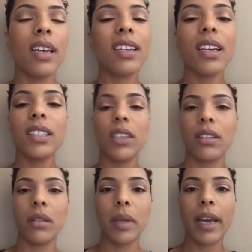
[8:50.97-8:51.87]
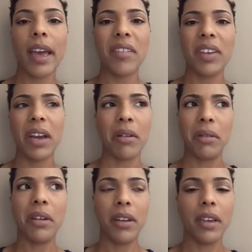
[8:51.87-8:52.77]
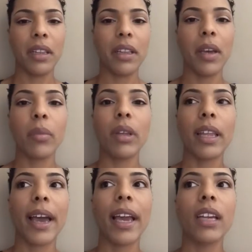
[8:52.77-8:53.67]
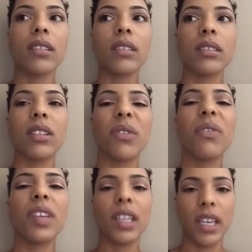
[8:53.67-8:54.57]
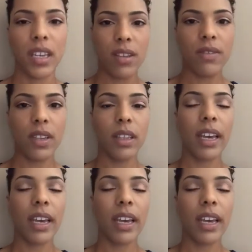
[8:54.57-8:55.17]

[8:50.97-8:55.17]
not tear it up like I have diarrhea or anything, but like the feeling of it.